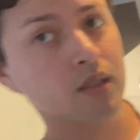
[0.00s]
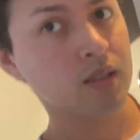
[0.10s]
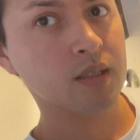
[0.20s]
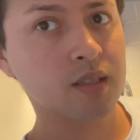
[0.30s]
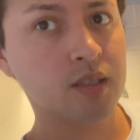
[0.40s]

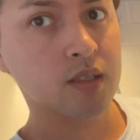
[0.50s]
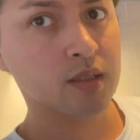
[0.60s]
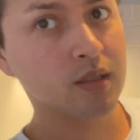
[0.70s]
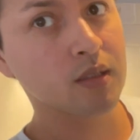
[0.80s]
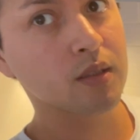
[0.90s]
this is
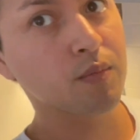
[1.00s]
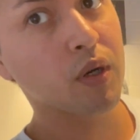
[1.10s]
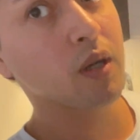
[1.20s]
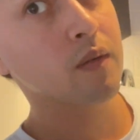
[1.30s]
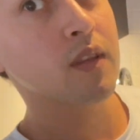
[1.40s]
just
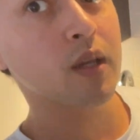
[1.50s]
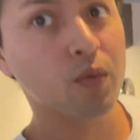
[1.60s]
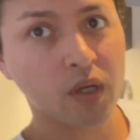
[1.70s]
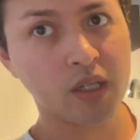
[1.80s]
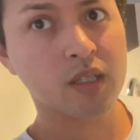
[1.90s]
part of day
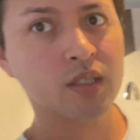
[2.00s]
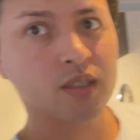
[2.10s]
one.